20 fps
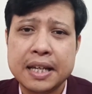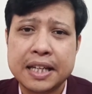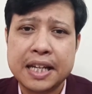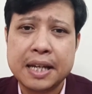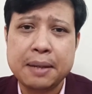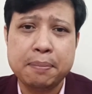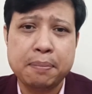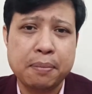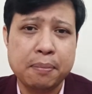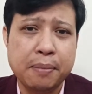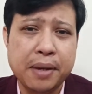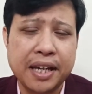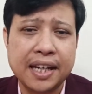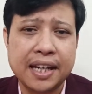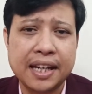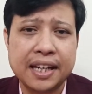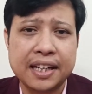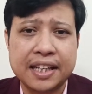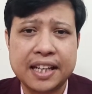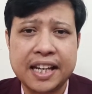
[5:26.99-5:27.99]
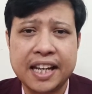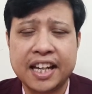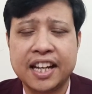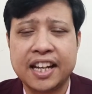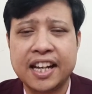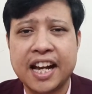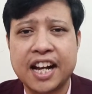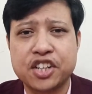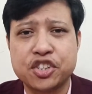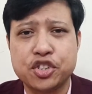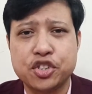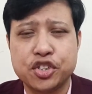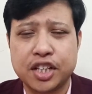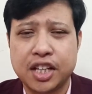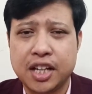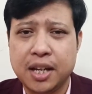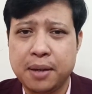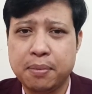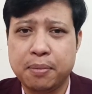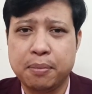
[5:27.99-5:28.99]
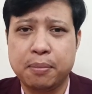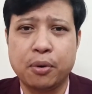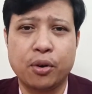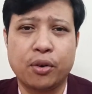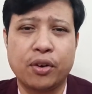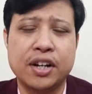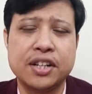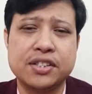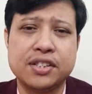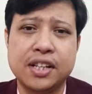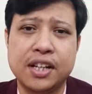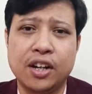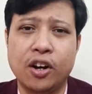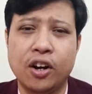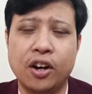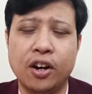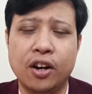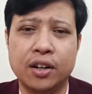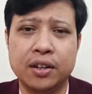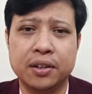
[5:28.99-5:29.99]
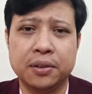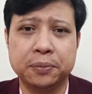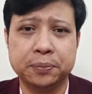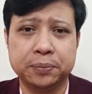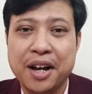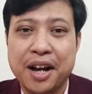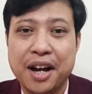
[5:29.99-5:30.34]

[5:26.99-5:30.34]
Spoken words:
taking actions, keep progressing on.